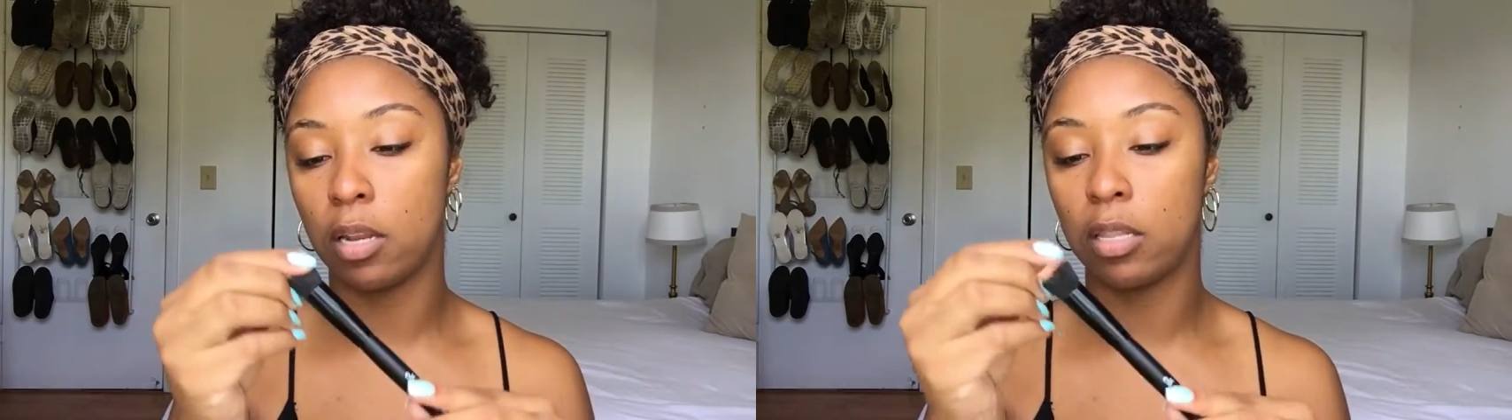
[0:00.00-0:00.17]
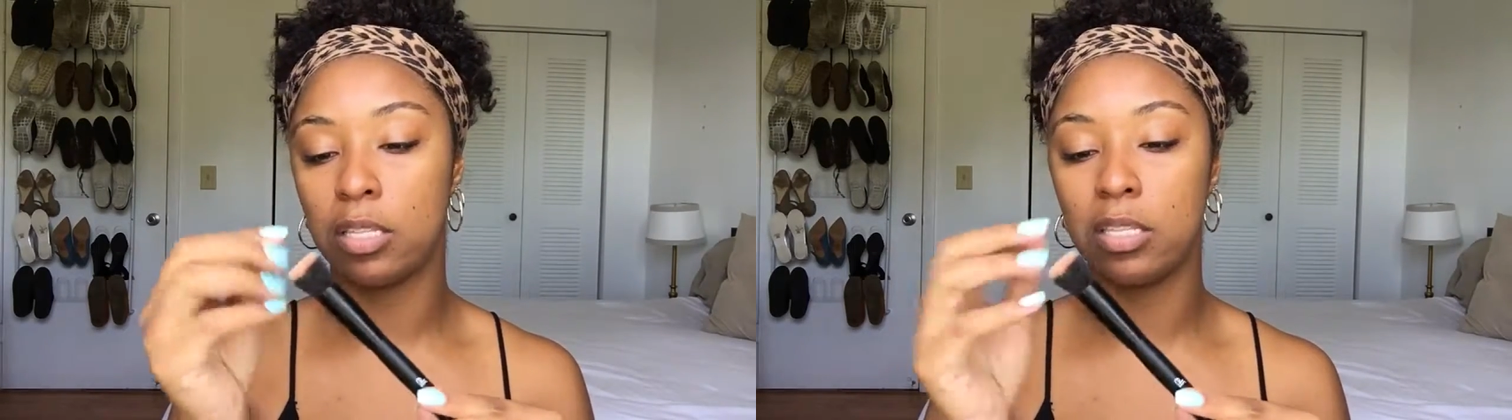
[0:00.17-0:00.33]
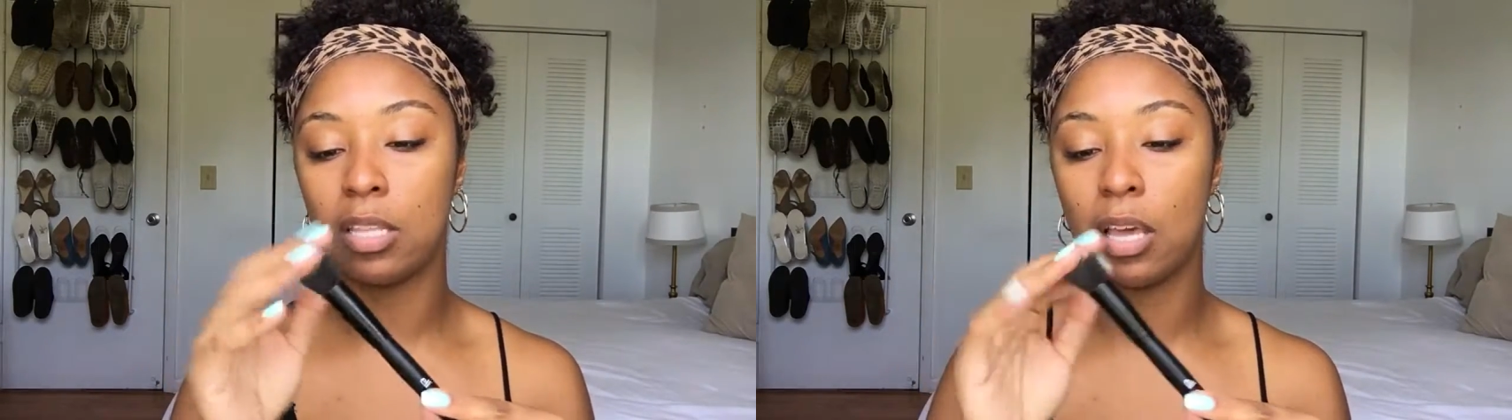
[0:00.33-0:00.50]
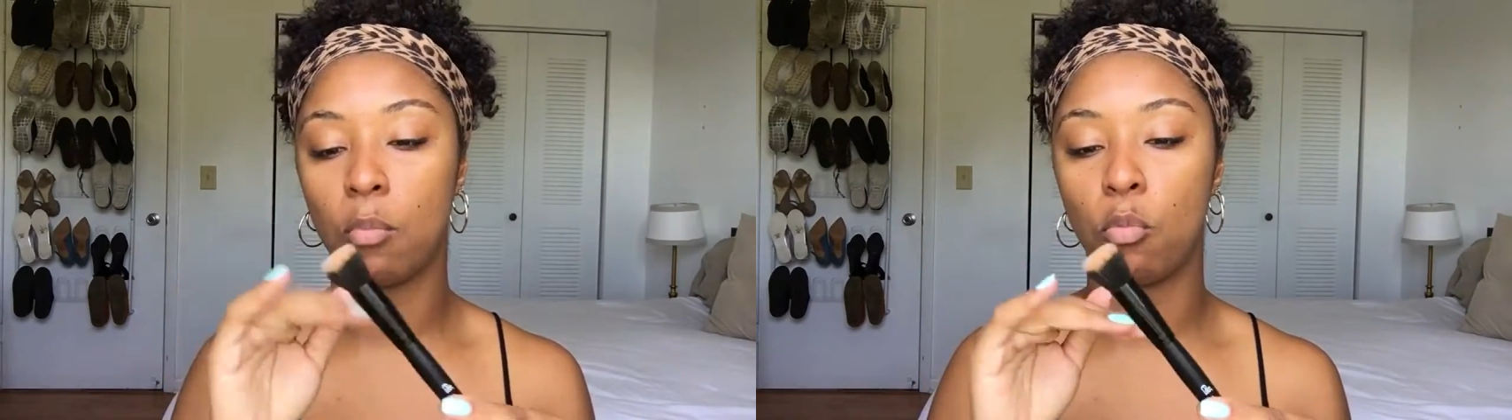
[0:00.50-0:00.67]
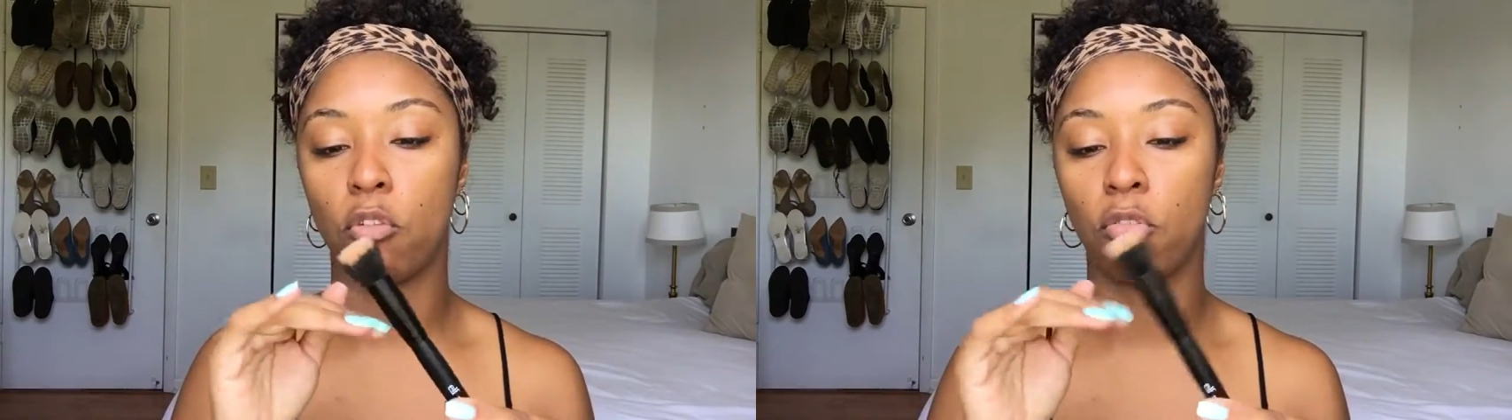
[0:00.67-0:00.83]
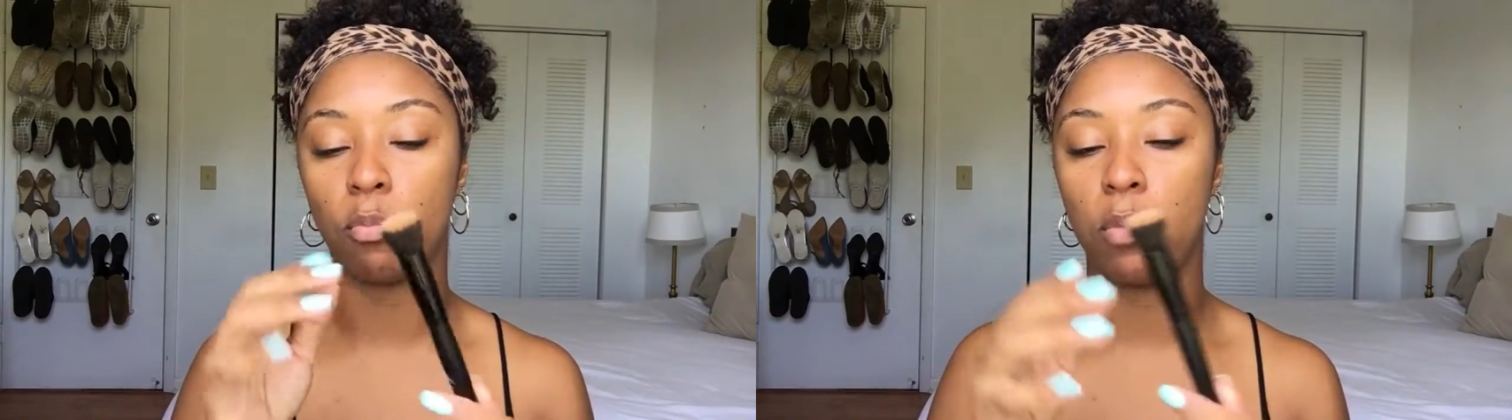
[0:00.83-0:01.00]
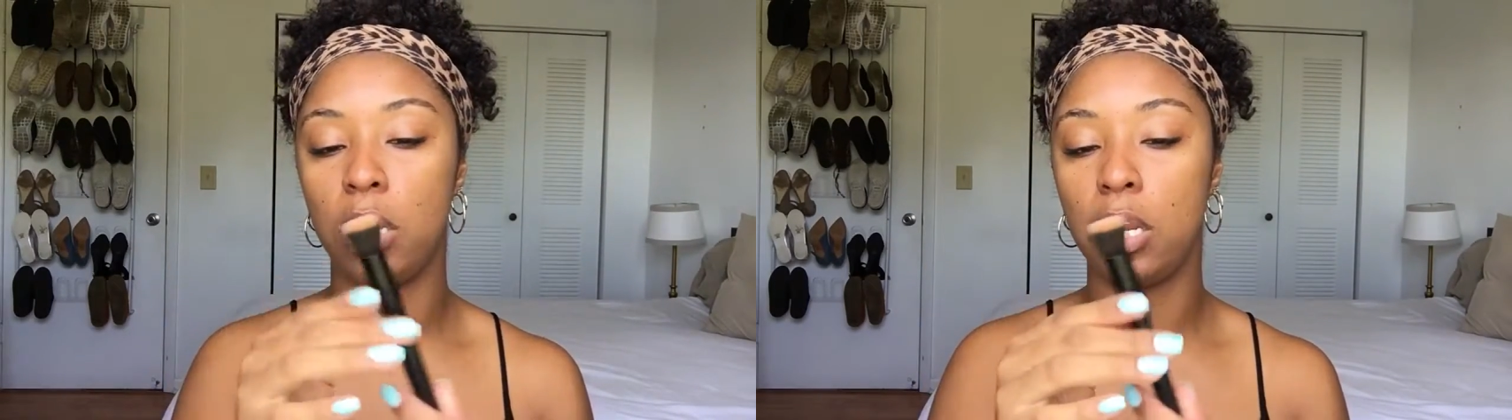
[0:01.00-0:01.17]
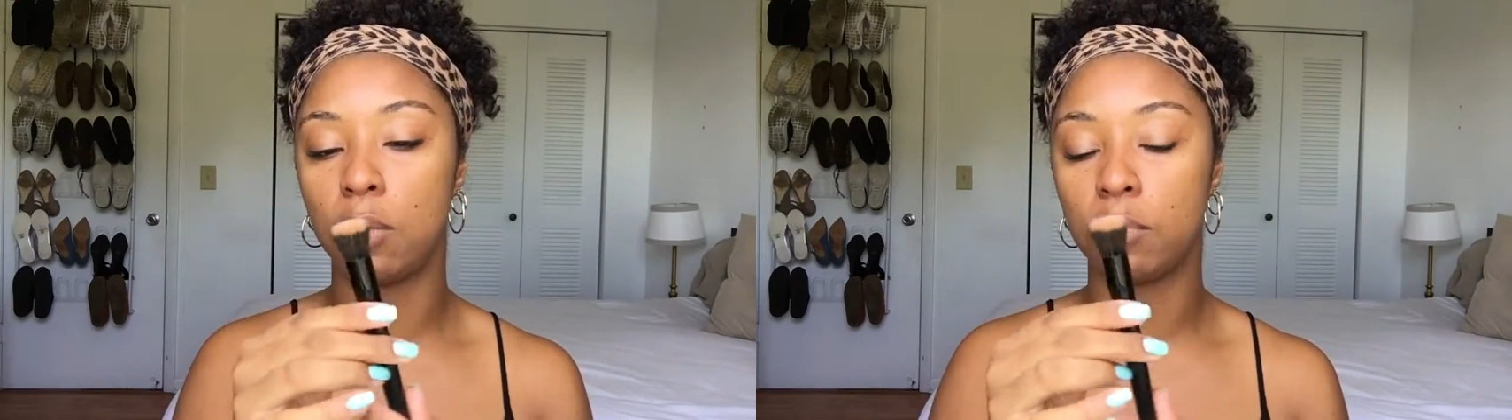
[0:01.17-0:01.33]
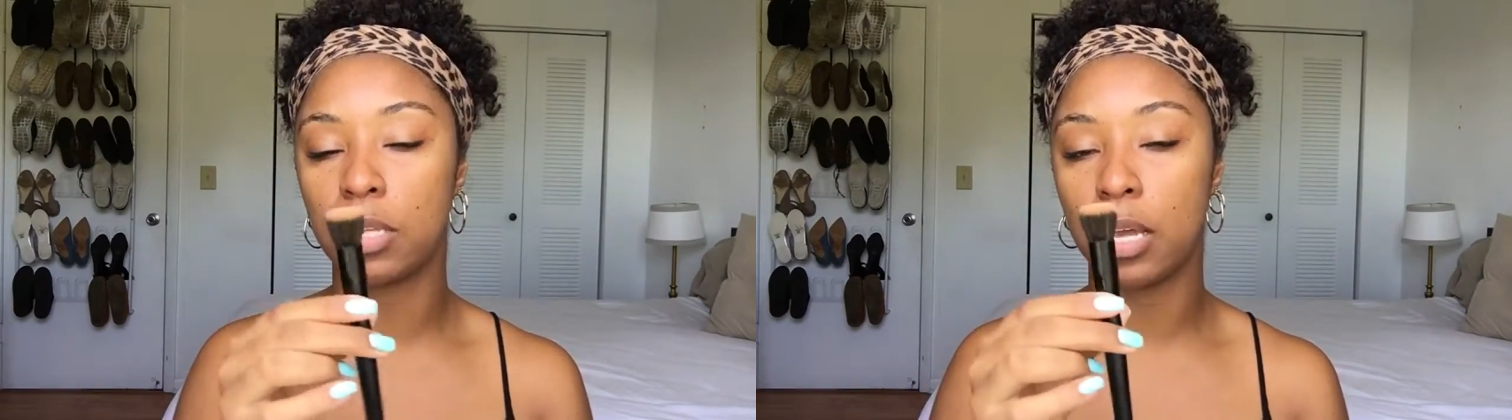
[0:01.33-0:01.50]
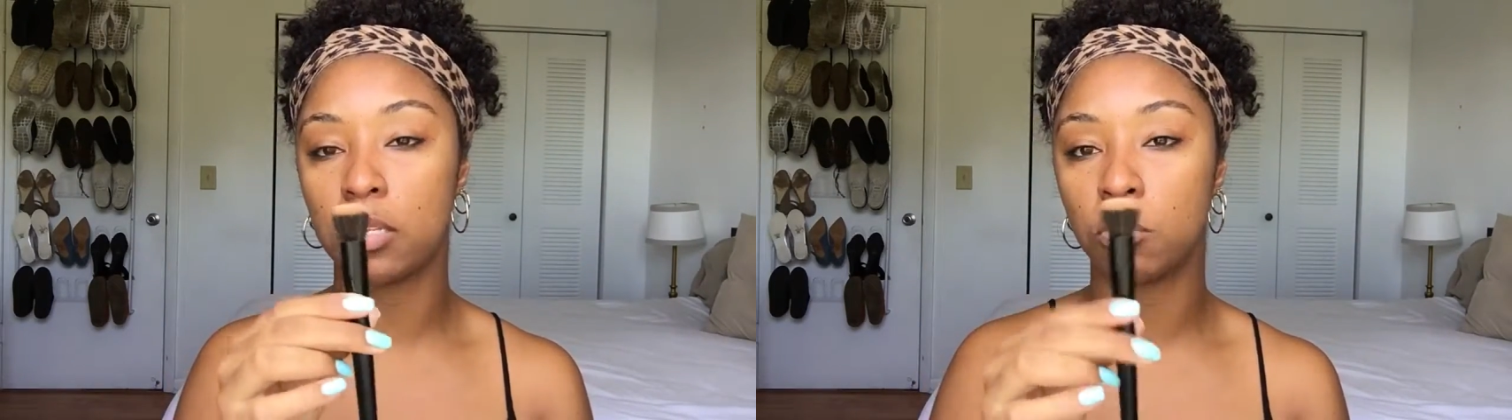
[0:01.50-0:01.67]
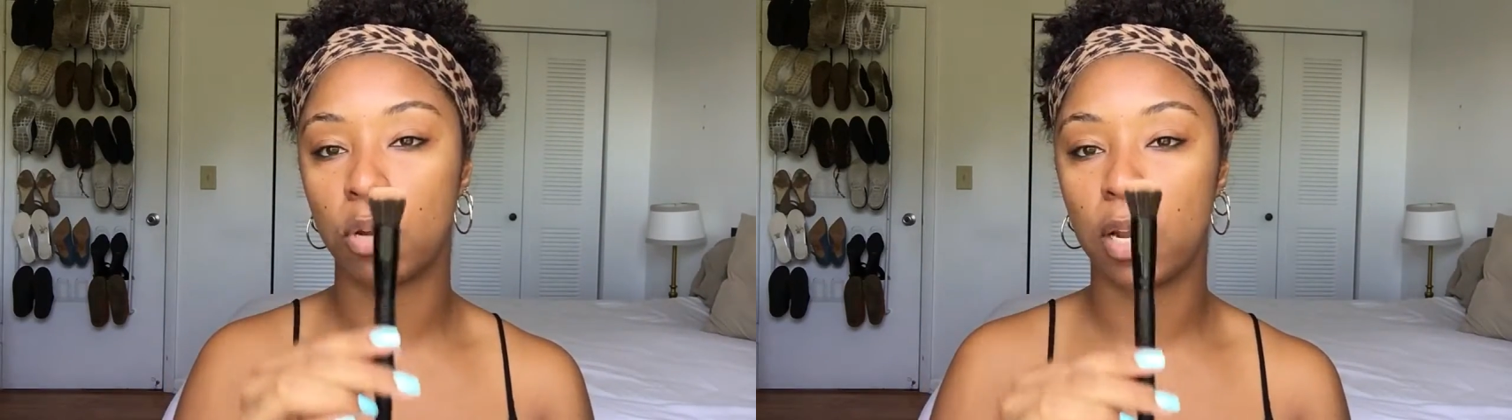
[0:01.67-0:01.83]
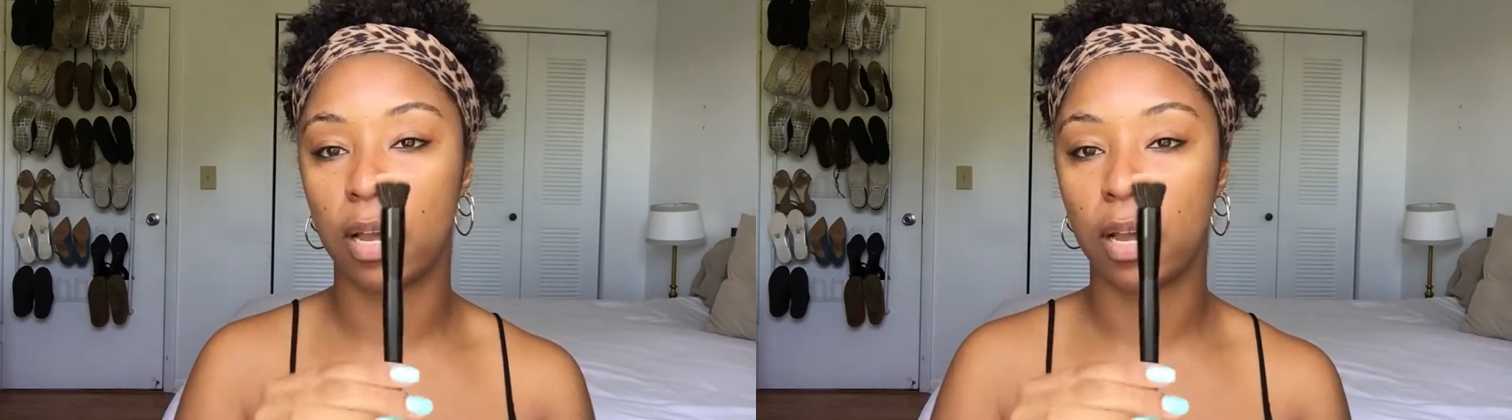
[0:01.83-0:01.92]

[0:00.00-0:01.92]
This is like more of a medium sized one.